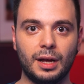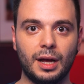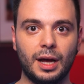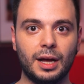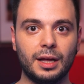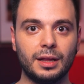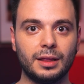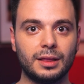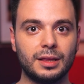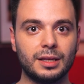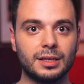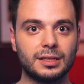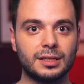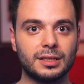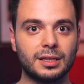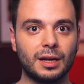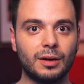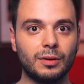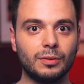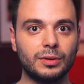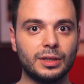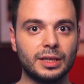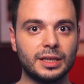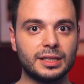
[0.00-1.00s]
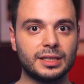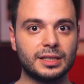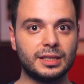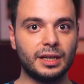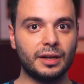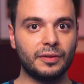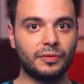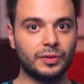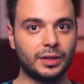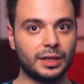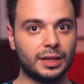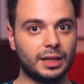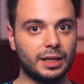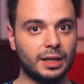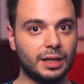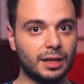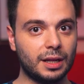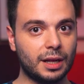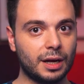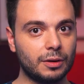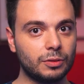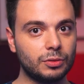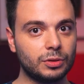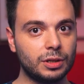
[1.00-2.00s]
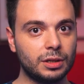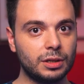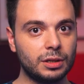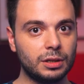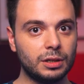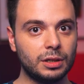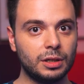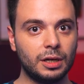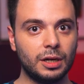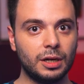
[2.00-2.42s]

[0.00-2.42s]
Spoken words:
and the sound is definitely louder